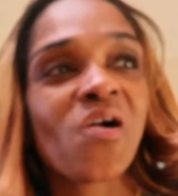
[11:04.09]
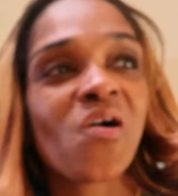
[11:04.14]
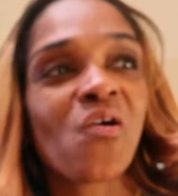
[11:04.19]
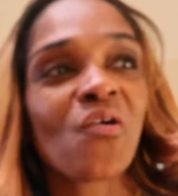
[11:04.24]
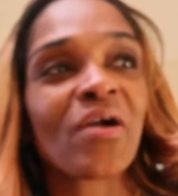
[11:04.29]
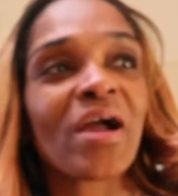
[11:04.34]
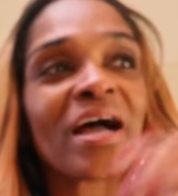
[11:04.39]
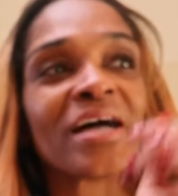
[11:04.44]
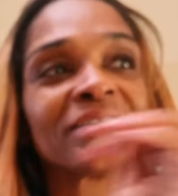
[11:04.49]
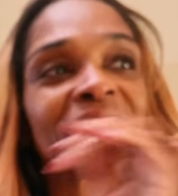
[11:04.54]

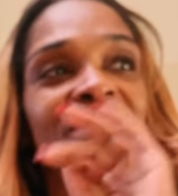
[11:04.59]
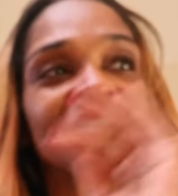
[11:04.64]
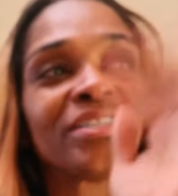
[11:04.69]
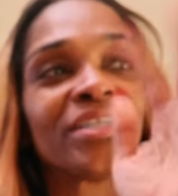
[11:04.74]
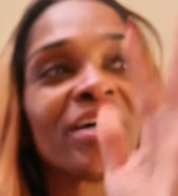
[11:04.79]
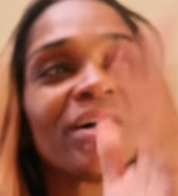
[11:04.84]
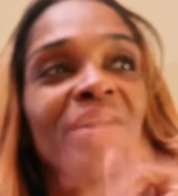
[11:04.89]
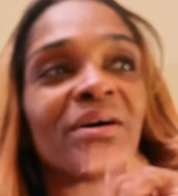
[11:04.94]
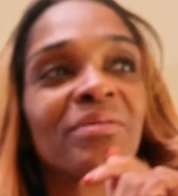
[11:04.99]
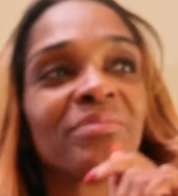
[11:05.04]
Or had,
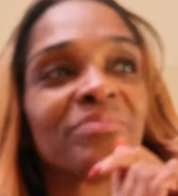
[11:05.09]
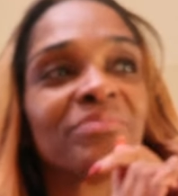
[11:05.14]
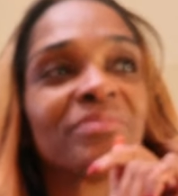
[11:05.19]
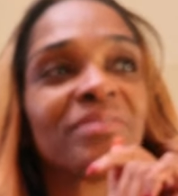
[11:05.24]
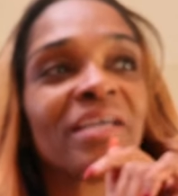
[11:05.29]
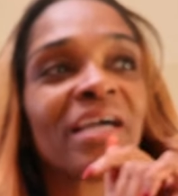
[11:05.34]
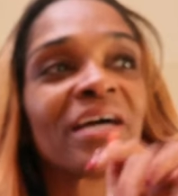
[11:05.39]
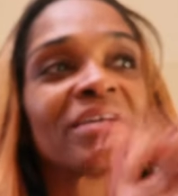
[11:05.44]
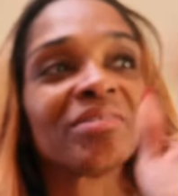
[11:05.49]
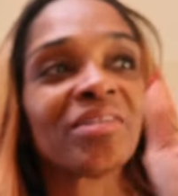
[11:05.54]

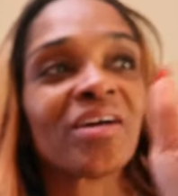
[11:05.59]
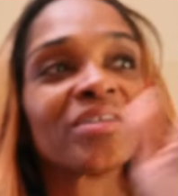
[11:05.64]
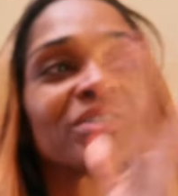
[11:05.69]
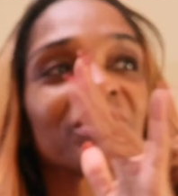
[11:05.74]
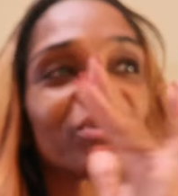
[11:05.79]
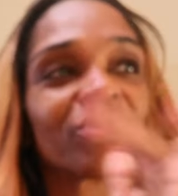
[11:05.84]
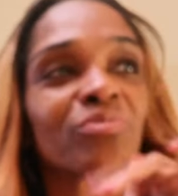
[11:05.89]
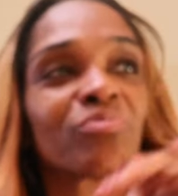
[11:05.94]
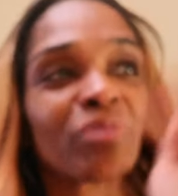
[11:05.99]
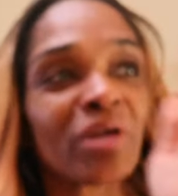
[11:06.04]
um, yeah,
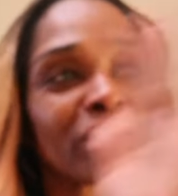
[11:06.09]
non-zero,